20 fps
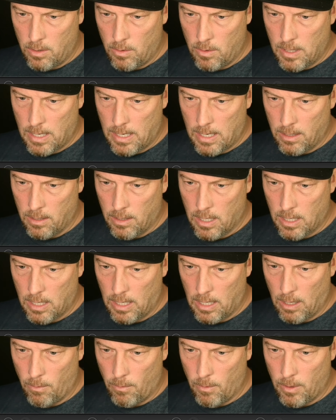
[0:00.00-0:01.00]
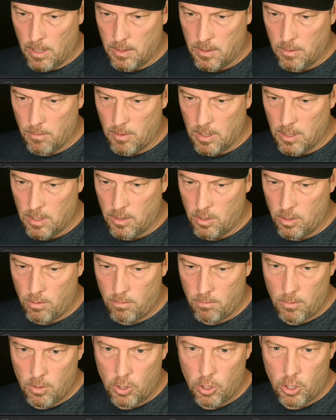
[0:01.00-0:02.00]
do that and kind of get rid of some of this
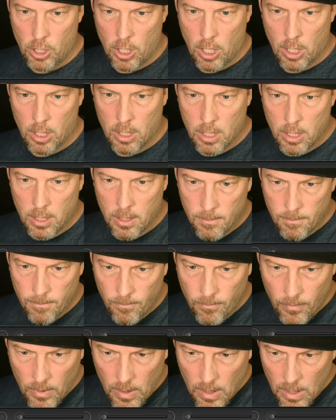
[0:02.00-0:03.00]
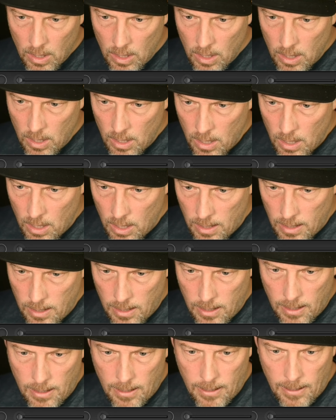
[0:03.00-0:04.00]
junk.
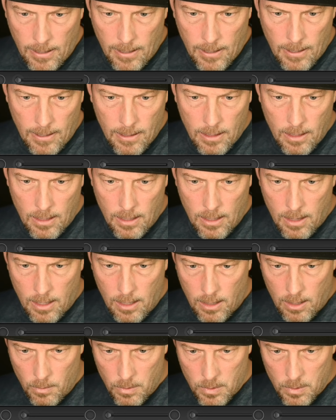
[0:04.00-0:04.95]
I think there